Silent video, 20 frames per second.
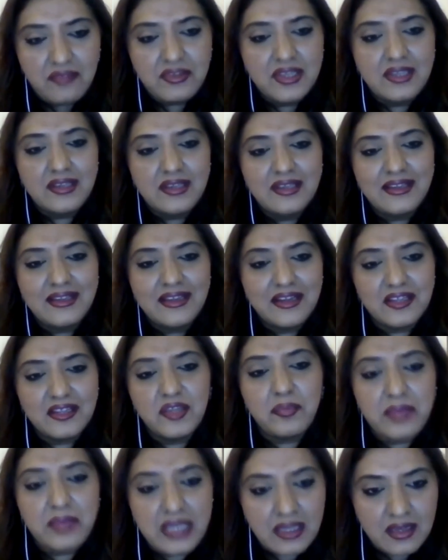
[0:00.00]
we hit
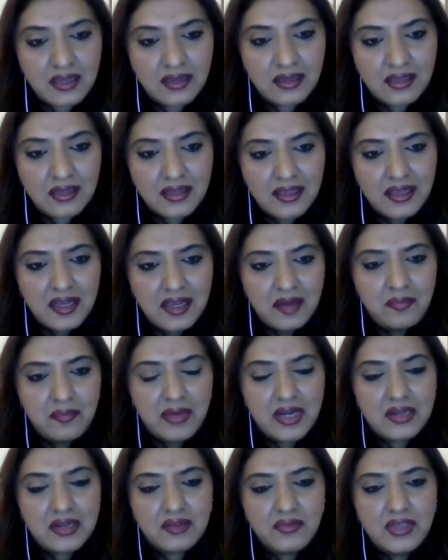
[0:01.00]
the peak?
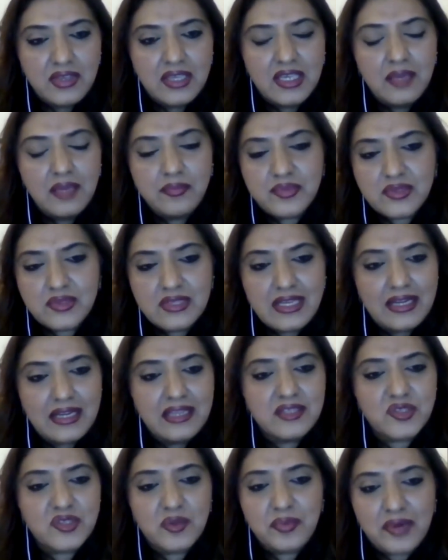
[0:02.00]
But we keep
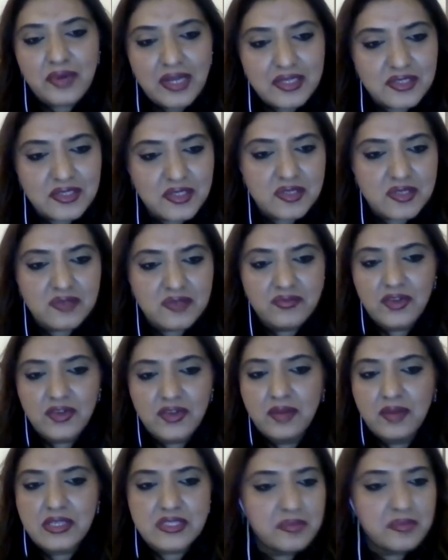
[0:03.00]
getting surprises
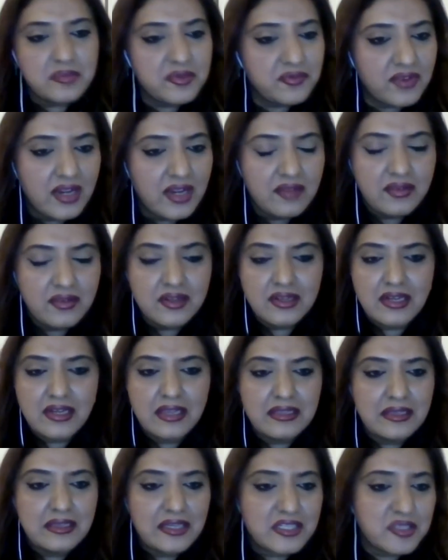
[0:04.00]
from S&P 500.
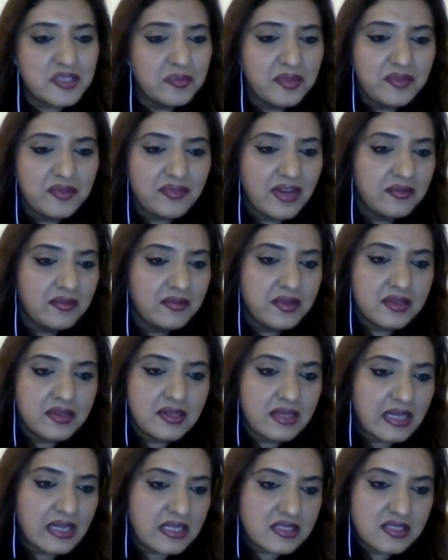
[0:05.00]
I think S&P
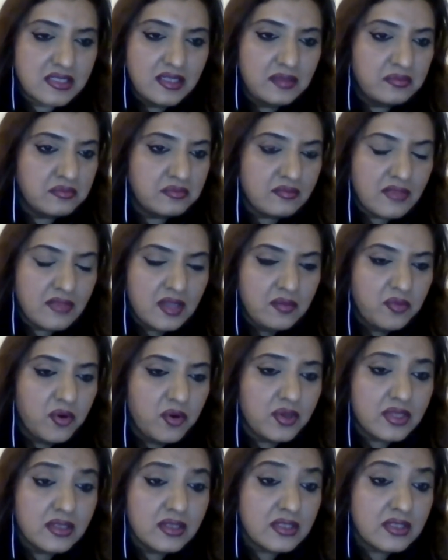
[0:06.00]
500 has seen
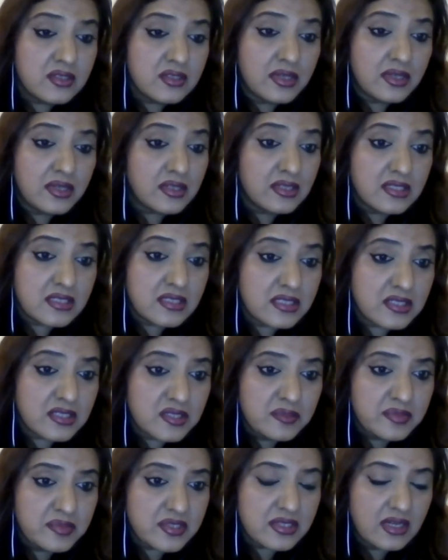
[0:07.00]
more than
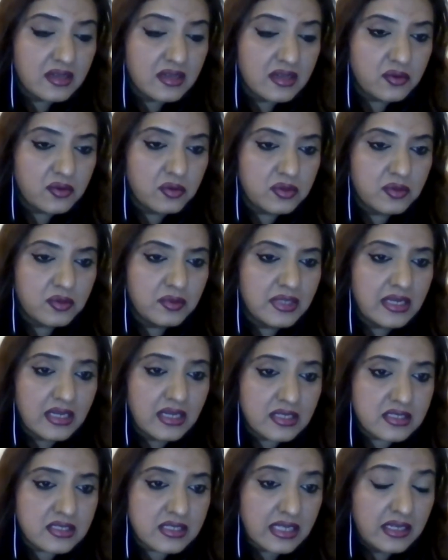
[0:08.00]
260% growth over the
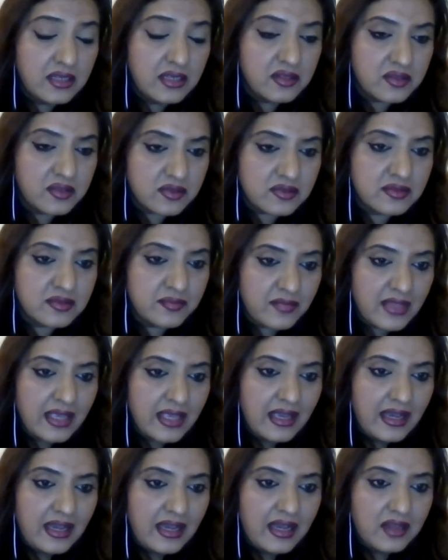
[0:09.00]
last 10 years.
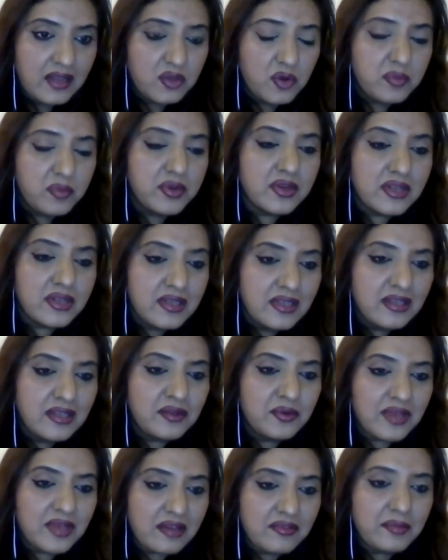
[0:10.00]
And nobody
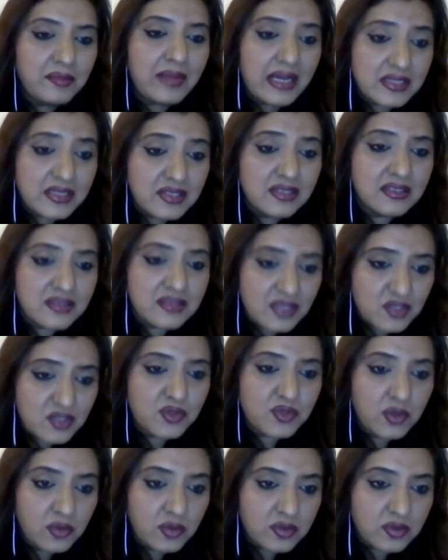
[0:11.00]
could have imagined
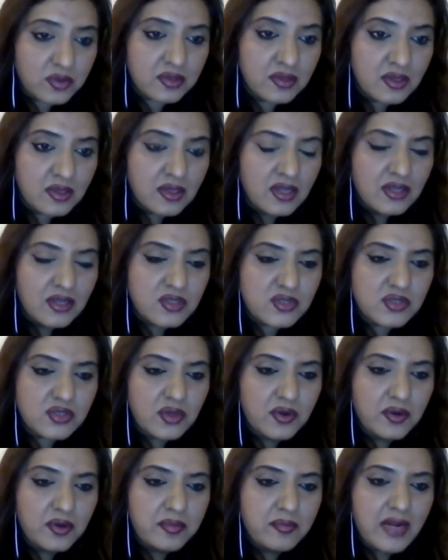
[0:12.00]
such growth.
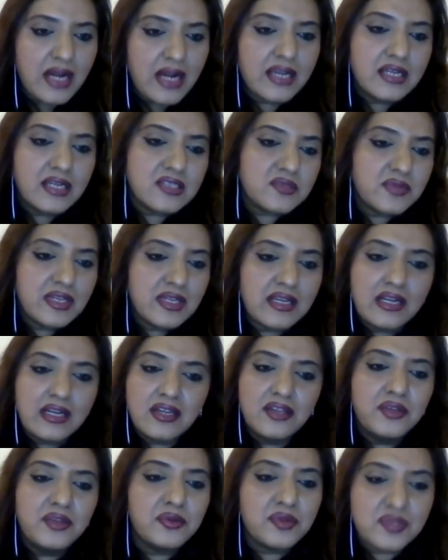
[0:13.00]
So markets will
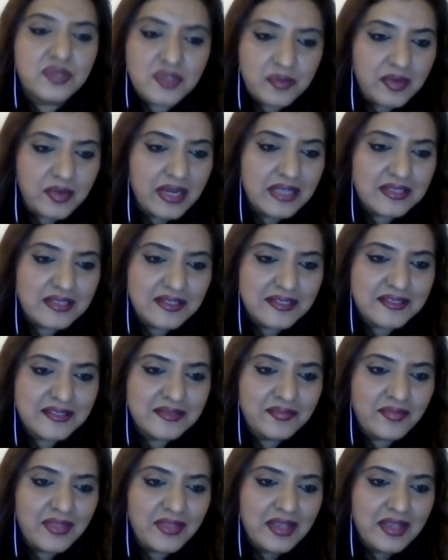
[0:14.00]
continue to surprise us.